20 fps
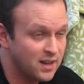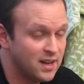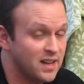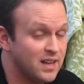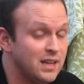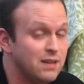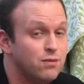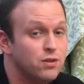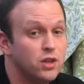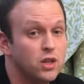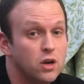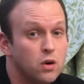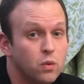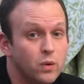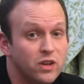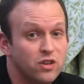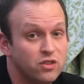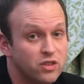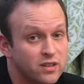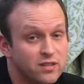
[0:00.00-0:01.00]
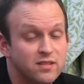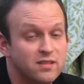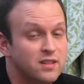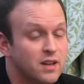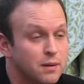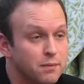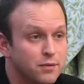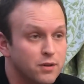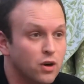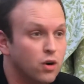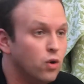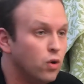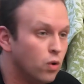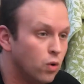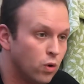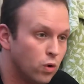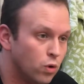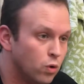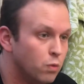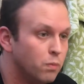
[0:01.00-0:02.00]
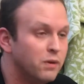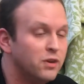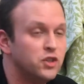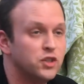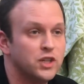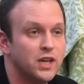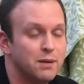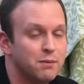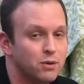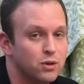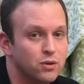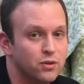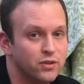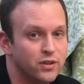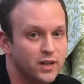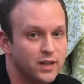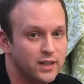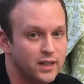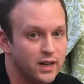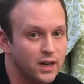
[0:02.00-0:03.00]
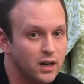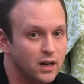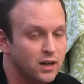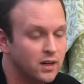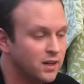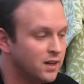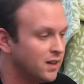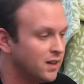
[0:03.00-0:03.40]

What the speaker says: And even though we just dumped a whole bunch of chemicals on there,